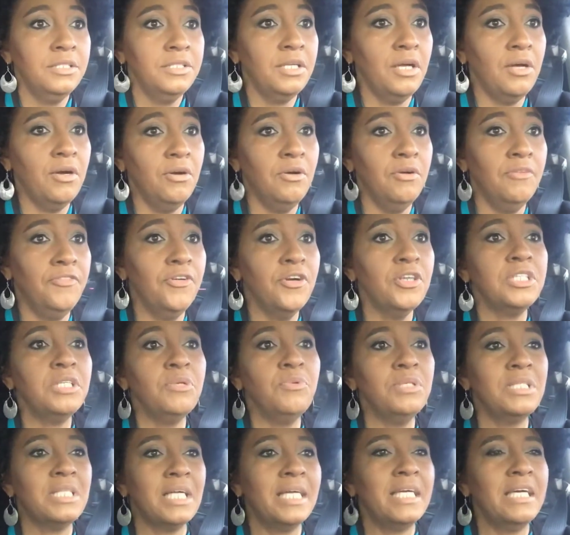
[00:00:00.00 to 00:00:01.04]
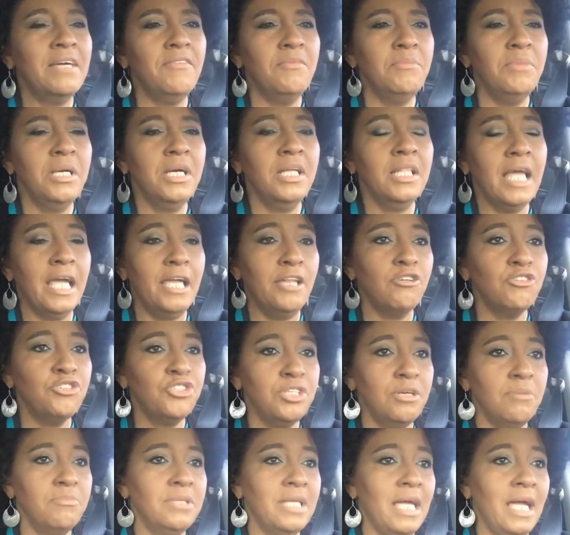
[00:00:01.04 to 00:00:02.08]
So first it was like giving me a later
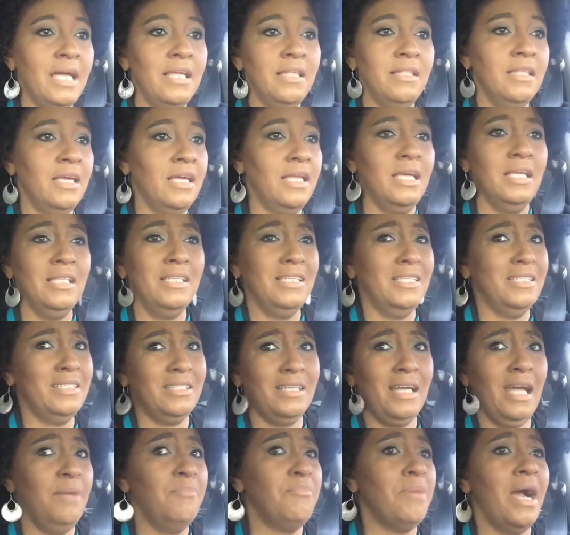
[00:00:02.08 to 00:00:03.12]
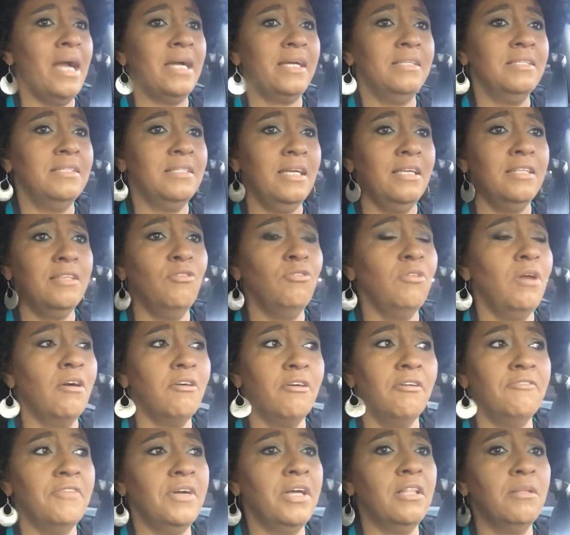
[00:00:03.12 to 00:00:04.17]
ship date, and then it just came back and said no
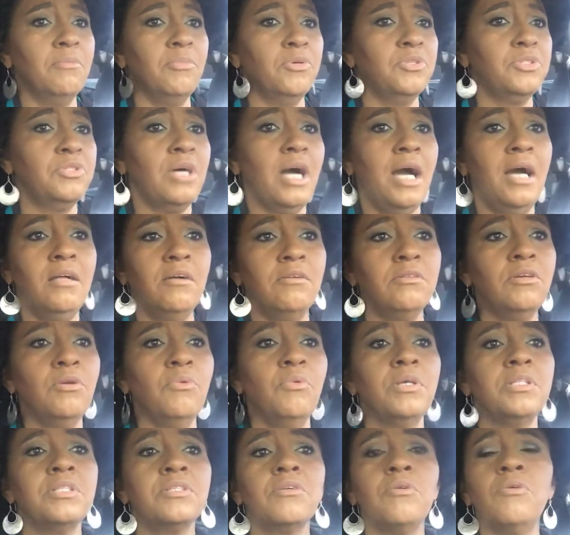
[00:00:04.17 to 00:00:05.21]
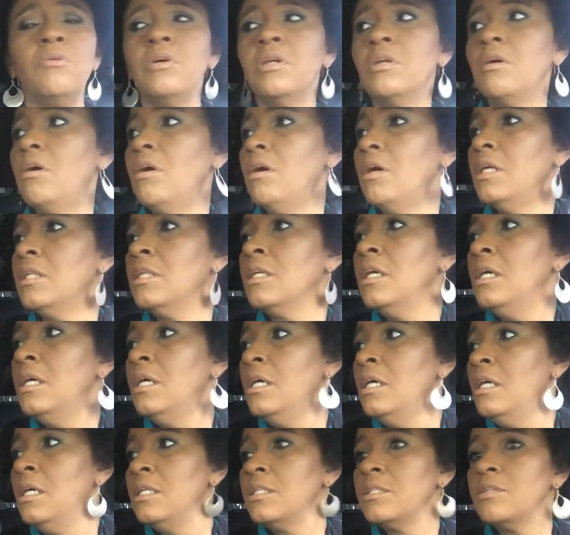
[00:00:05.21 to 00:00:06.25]
longer available. So I don't know what's going on.
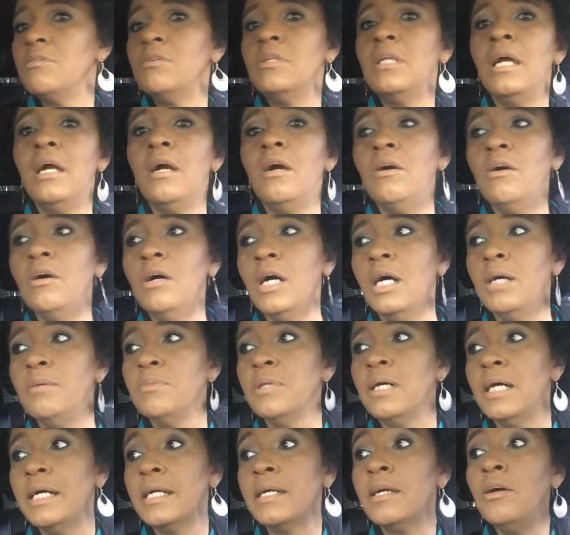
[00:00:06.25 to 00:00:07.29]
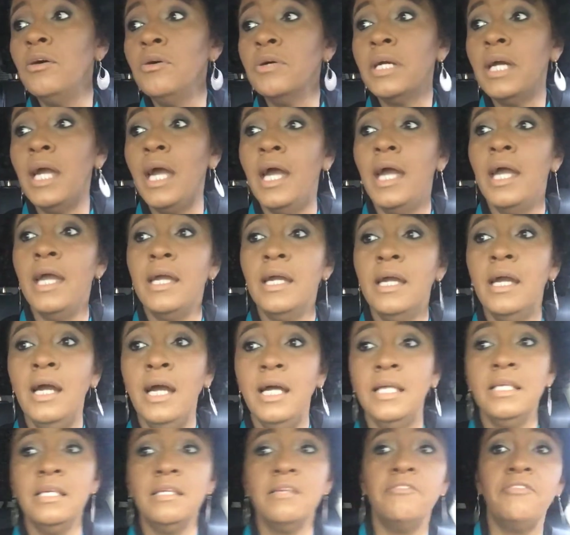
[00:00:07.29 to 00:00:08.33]
So now I'm like, okay,
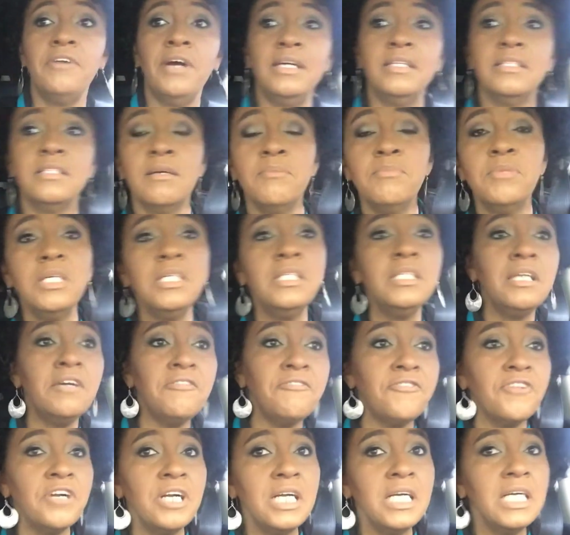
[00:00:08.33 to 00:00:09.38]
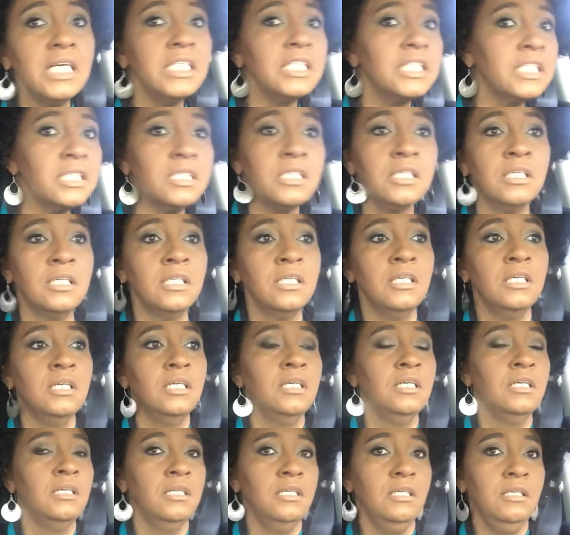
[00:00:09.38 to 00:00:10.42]
I need to find something different.
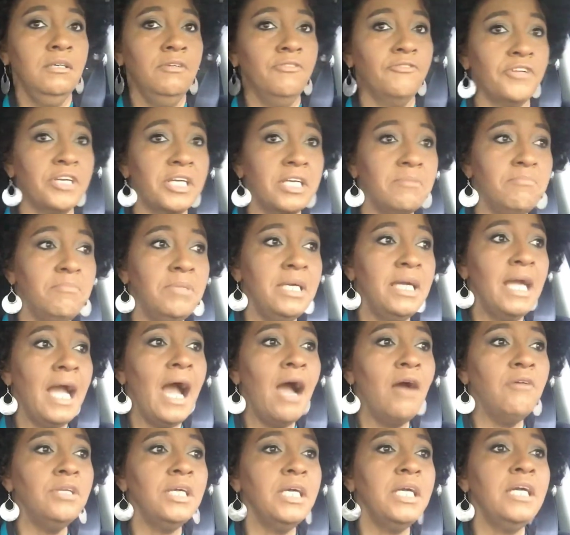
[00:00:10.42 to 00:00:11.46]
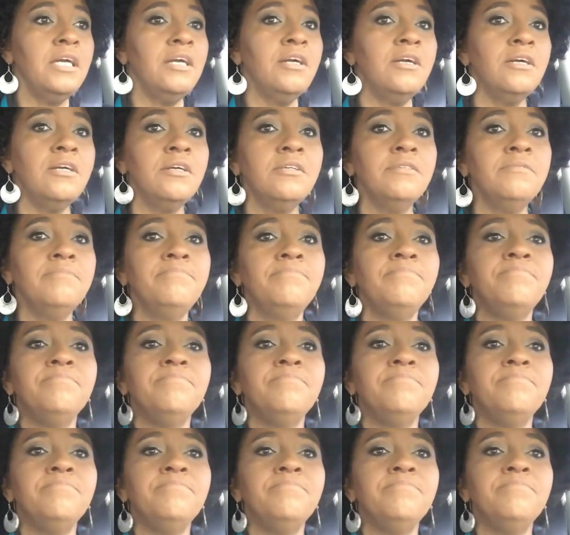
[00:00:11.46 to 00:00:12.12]
Freaking me out here.